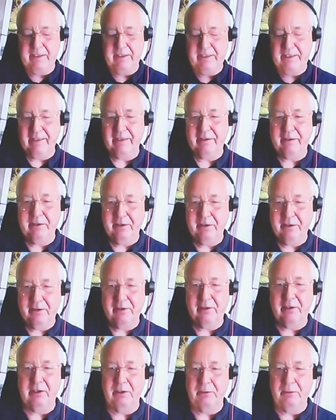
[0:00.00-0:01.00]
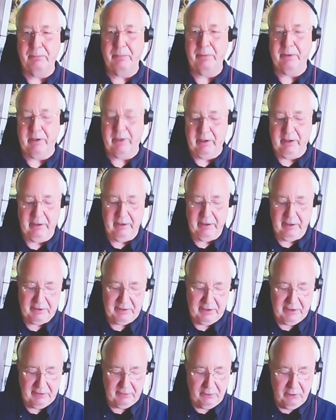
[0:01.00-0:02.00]
In psychotherapy,
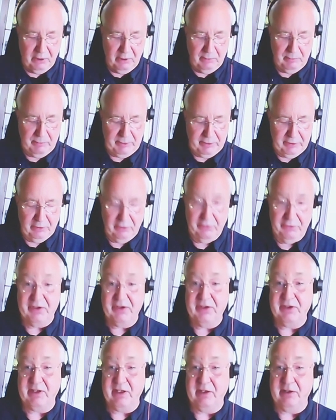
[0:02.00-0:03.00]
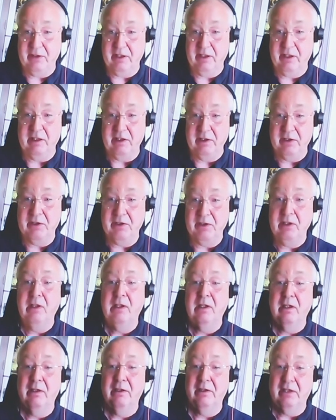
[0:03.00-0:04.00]
a sort of common understanding is
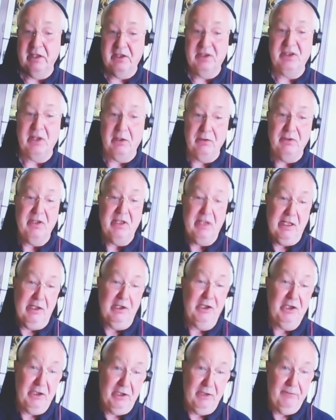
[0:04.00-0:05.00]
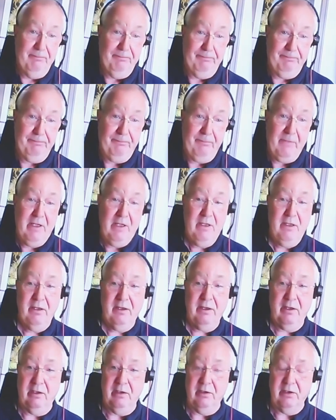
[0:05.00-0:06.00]
dissociation,
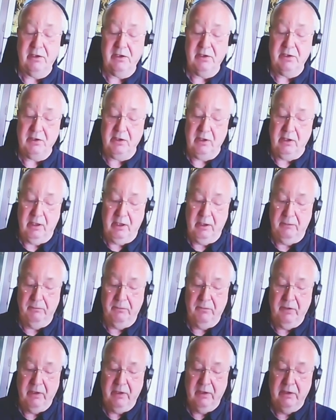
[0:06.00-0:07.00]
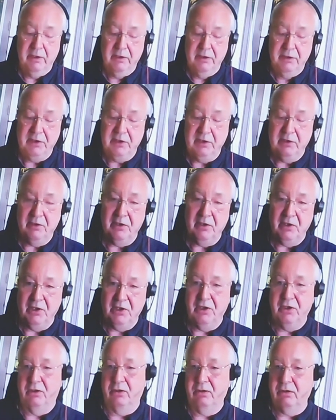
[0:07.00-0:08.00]
that due
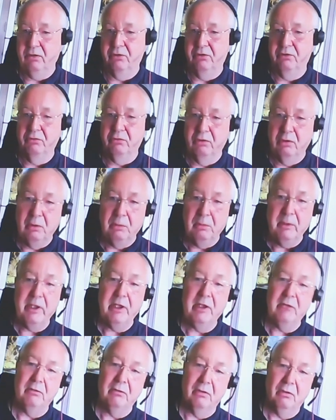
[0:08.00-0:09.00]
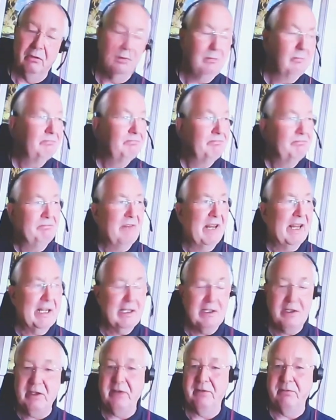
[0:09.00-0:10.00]
to shock or trauma or
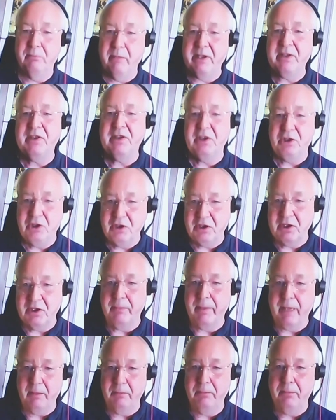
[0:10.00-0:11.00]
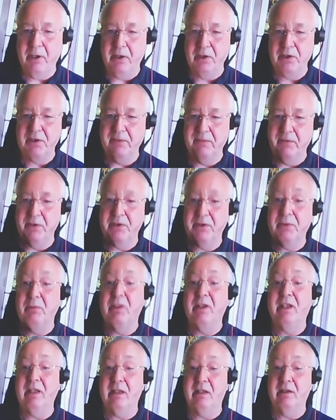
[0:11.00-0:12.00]
negative messages about parts of
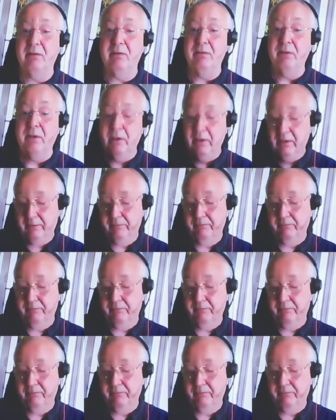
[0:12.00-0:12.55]
us, we kind of